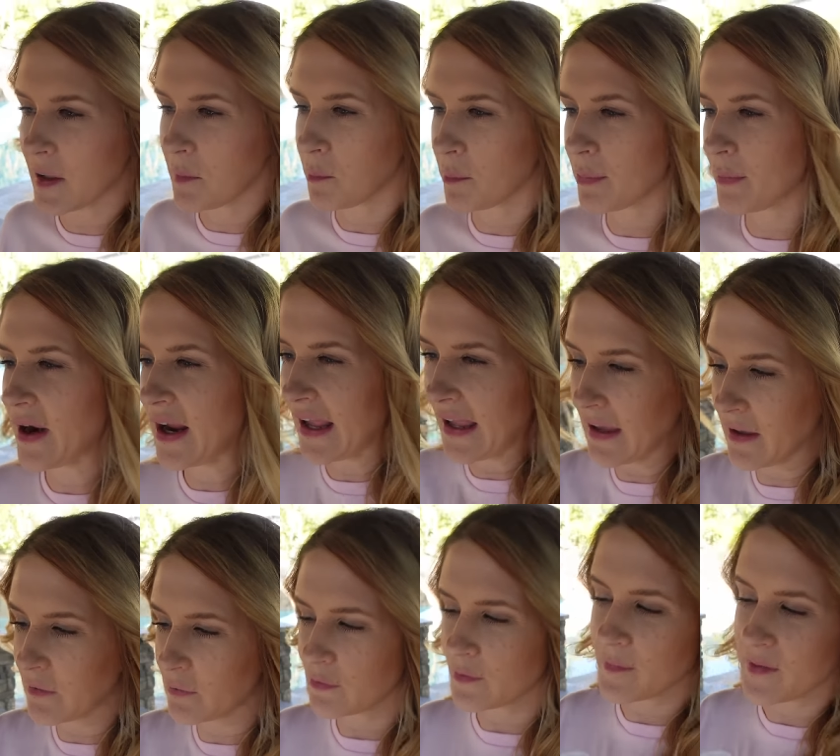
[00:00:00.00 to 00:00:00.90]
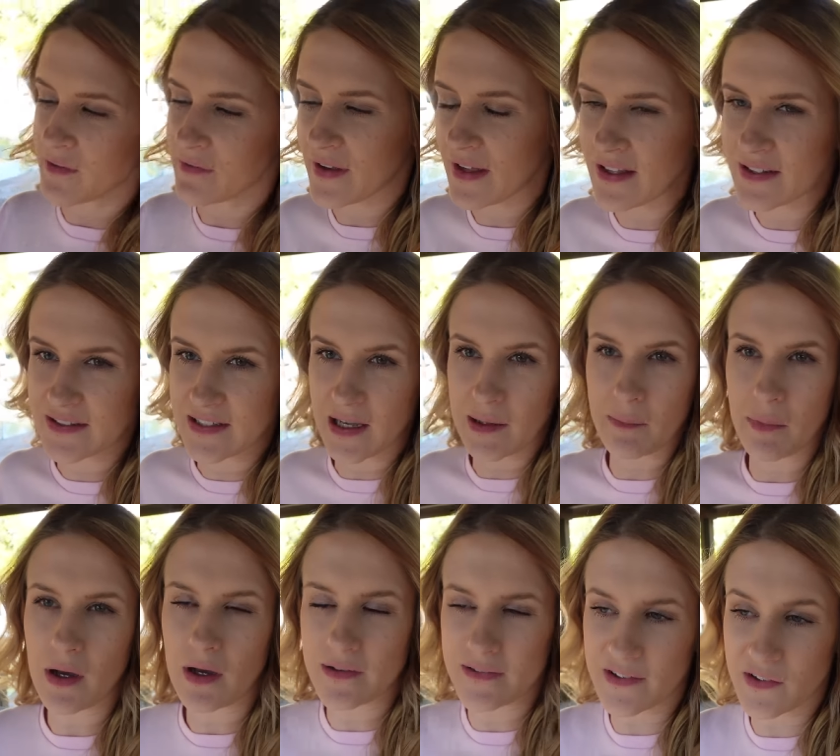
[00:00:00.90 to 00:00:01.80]
a break from their Valentine
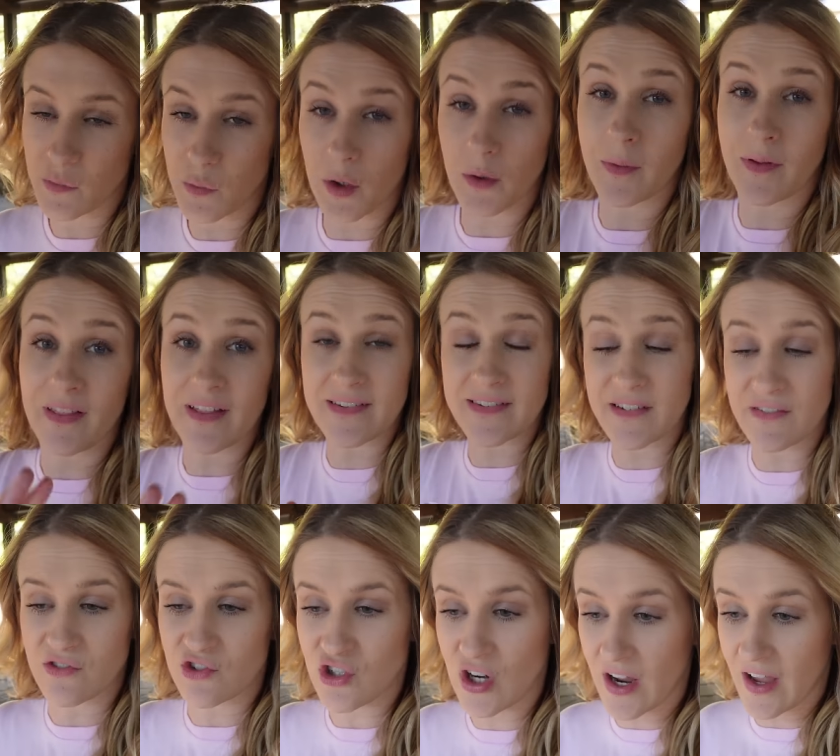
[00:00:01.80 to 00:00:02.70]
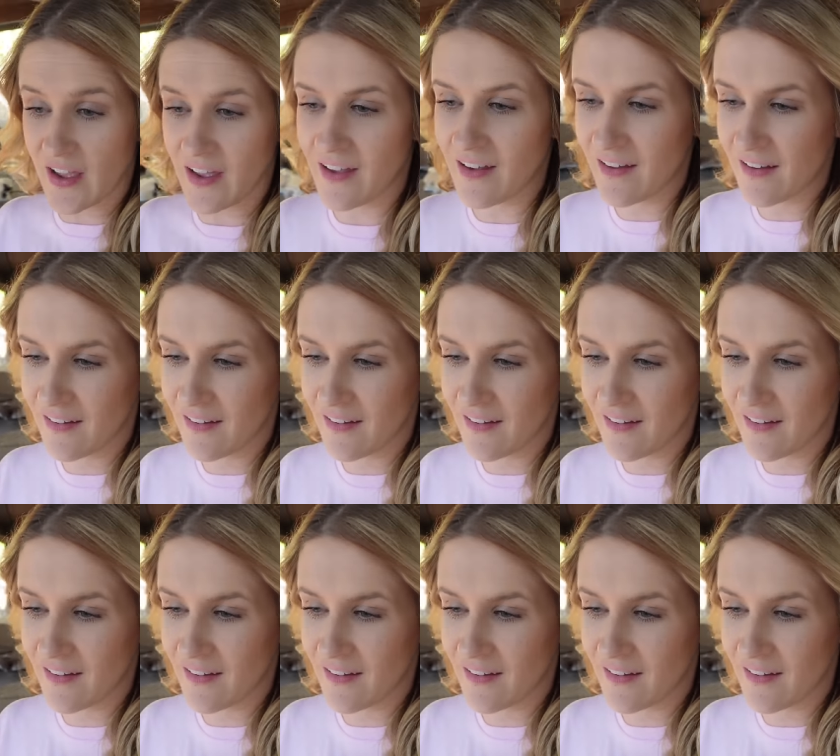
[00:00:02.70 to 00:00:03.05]
boxes while we let stuff dry.